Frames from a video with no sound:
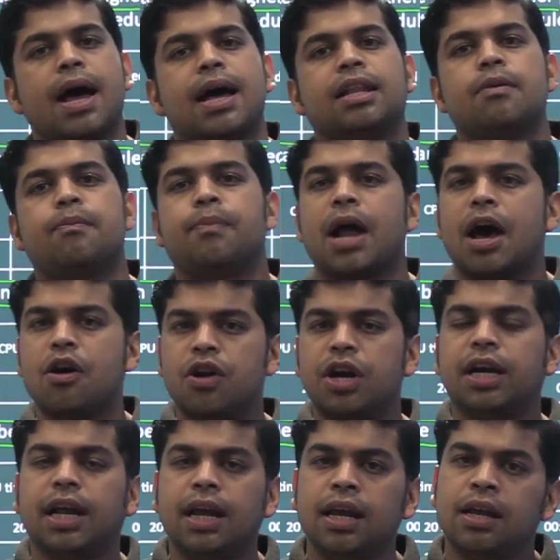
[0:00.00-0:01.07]
the
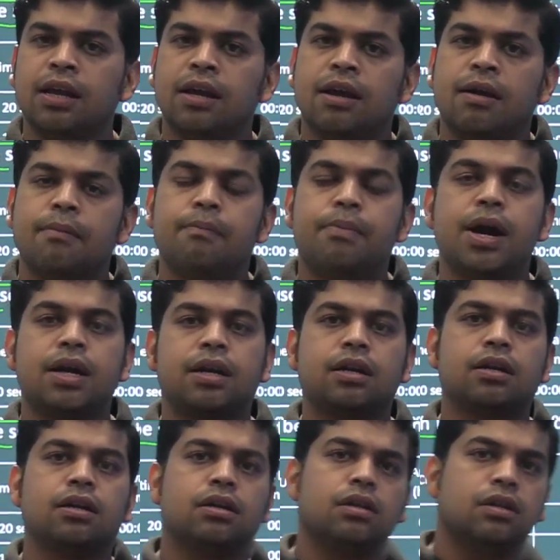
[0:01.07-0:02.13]
priority, but
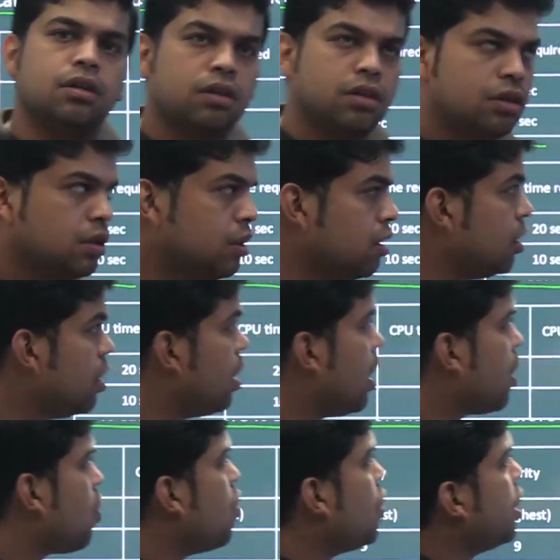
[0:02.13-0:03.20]

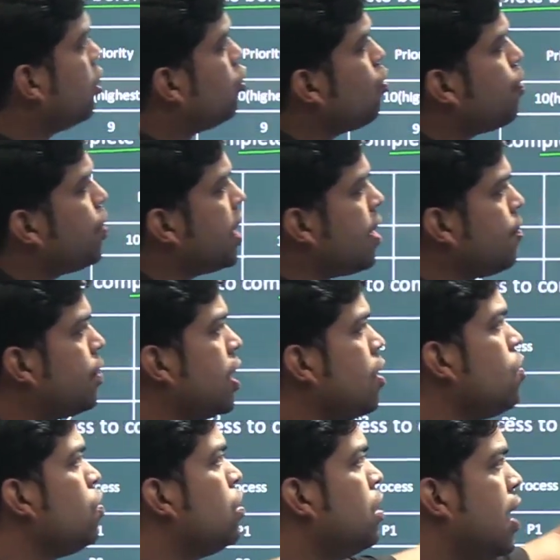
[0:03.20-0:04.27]
according to
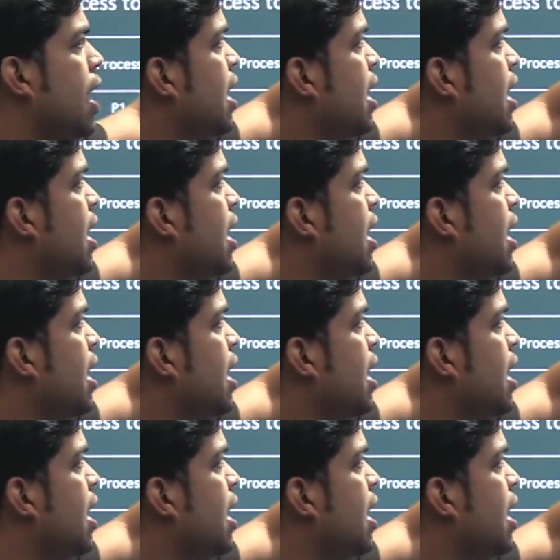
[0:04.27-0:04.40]
preemptive, as